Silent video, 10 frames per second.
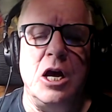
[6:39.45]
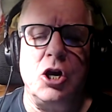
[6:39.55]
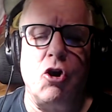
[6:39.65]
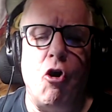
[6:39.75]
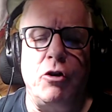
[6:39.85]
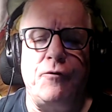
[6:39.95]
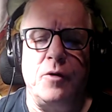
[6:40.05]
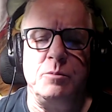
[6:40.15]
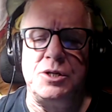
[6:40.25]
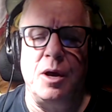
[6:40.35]
caught
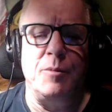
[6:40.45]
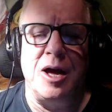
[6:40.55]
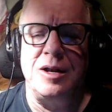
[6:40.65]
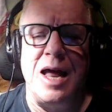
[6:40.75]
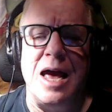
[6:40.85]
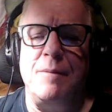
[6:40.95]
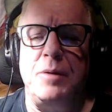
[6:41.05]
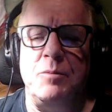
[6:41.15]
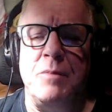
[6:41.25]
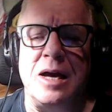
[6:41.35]
from some
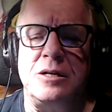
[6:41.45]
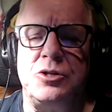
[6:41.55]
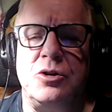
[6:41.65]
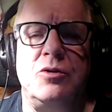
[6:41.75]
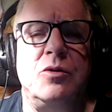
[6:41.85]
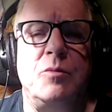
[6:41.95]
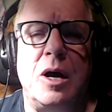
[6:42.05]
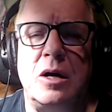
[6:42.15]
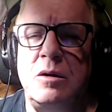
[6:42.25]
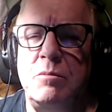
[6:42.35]
unhappy master whom
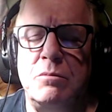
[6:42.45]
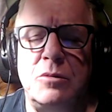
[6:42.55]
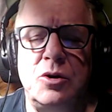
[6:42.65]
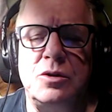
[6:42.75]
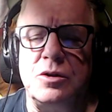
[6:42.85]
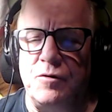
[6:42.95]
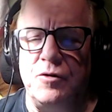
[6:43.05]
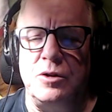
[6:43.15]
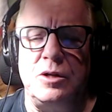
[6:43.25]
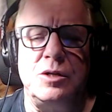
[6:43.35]

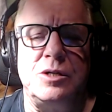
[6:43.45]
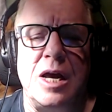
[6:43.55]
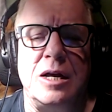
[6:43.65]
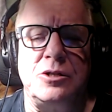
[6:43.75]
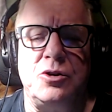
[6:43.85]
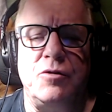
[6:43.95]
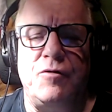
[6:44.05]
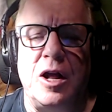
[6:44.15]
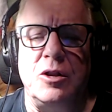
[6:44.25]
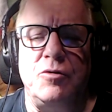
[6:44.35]
unmerciful disaster
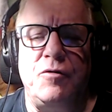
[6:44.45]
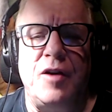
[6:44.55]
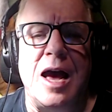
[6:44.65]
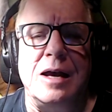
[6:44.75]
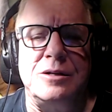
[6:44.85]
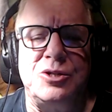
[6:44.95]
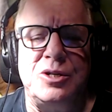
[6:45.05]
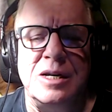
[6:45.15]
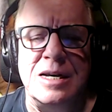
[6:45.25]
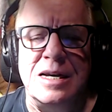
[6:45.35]
followed fast
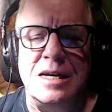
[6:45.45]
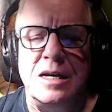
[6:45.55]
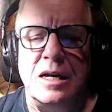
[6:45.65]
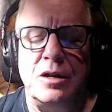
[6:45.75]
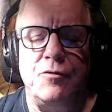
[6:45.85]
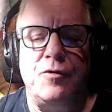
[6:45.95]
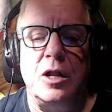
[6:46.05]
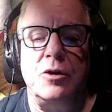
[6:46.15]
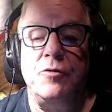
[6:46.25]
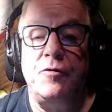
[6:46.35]
and
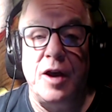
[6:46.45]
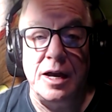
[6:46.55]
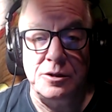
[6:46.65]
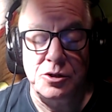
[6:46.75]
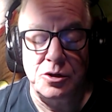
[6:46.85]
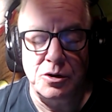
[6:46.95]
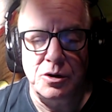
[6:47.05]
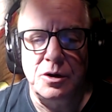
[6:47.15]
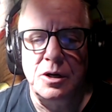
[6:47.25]
followed faster,